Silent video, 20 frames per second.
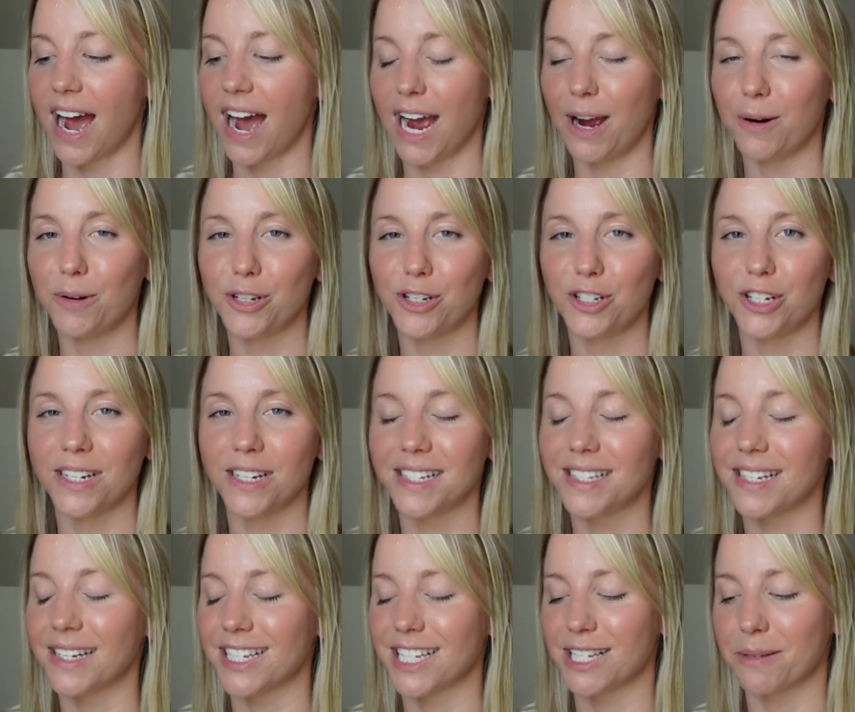I was
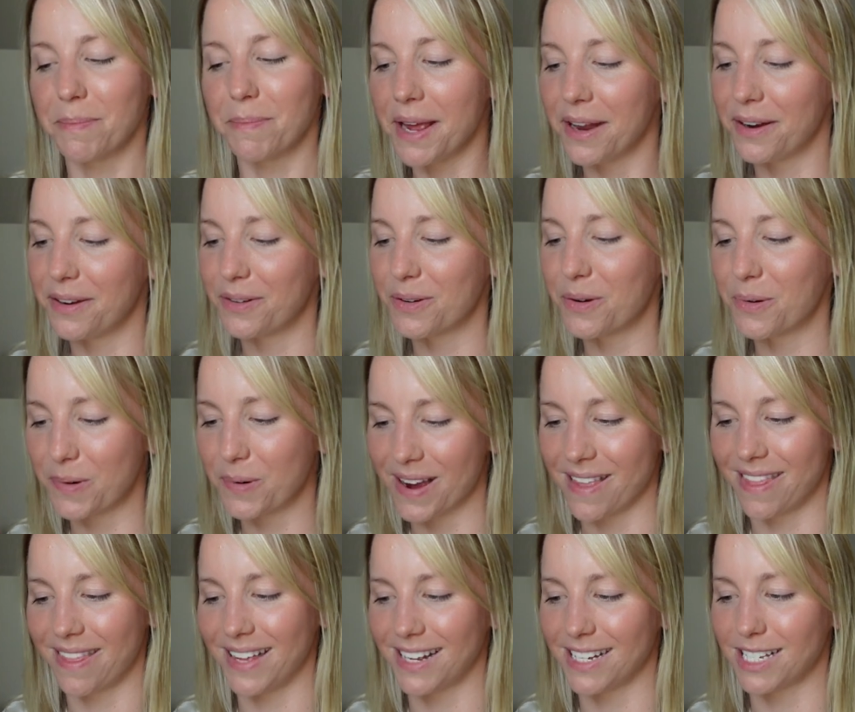just smitten
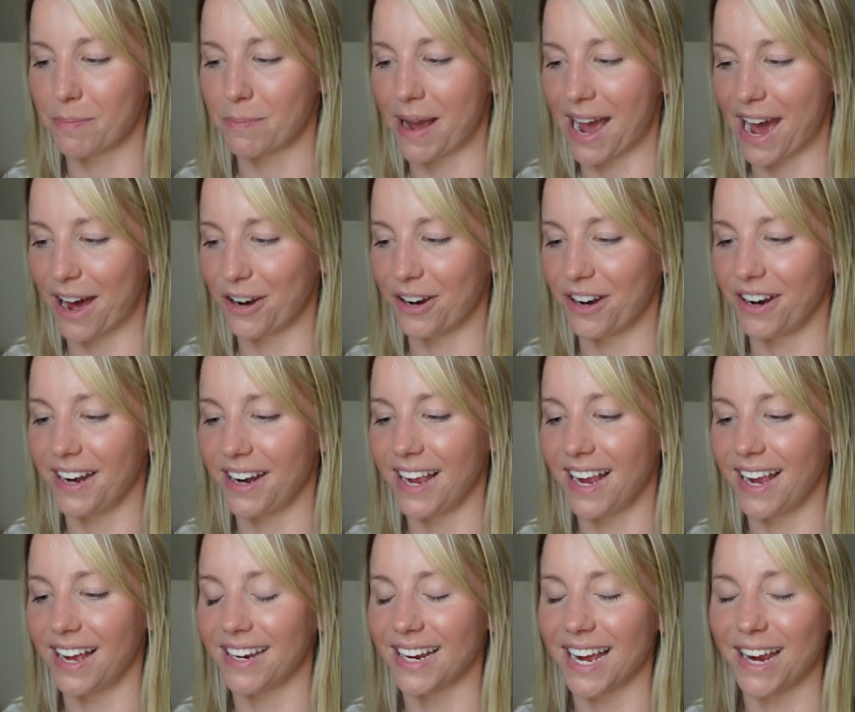with this pattern
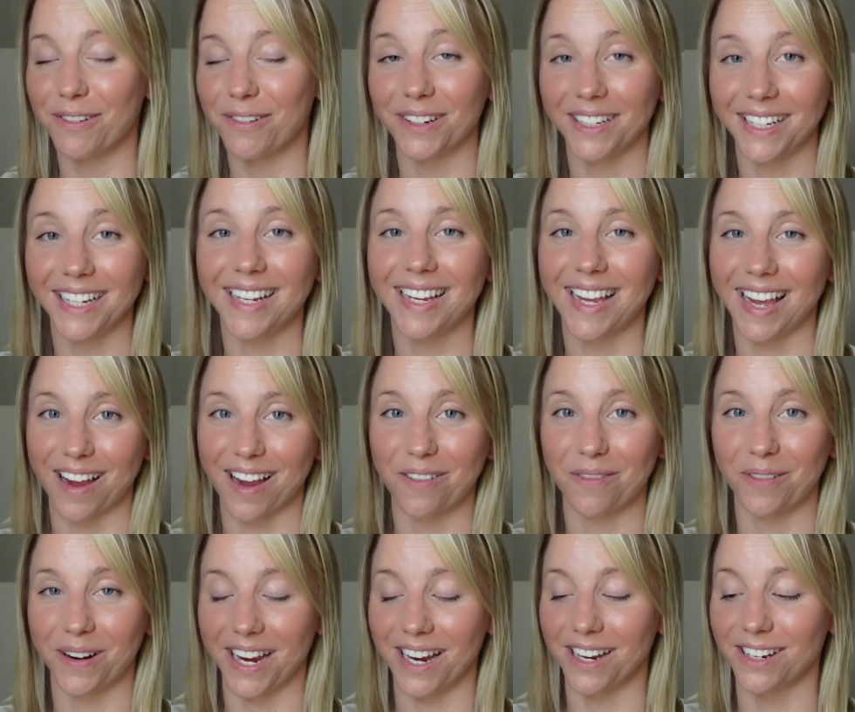and I really
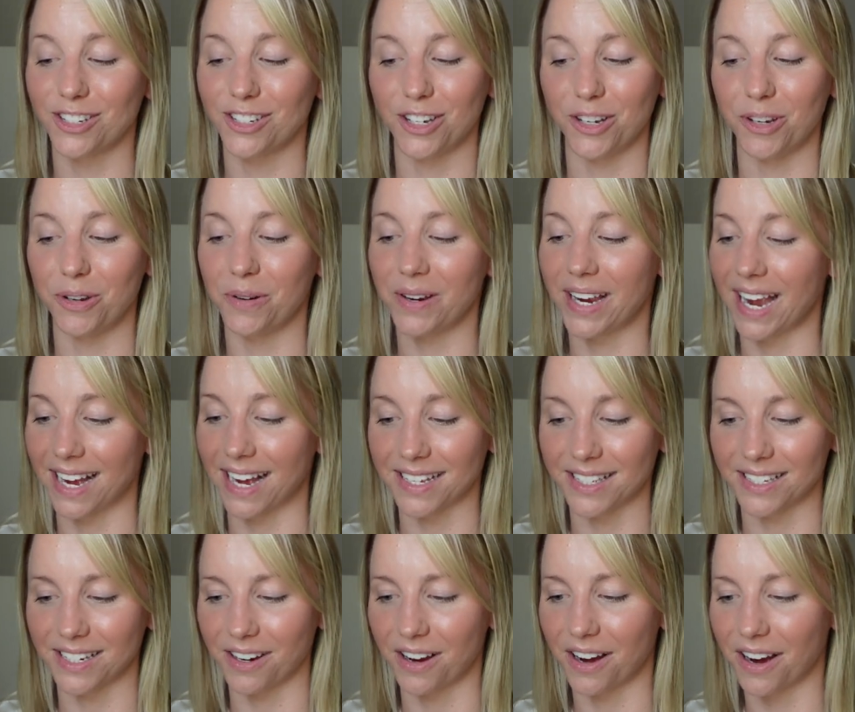can't wait to
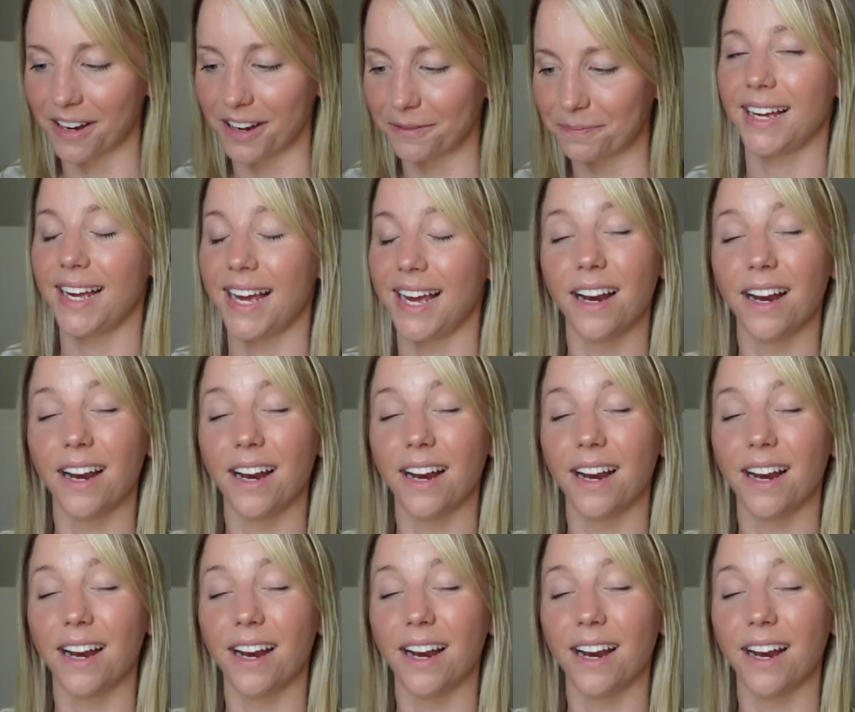cast it on.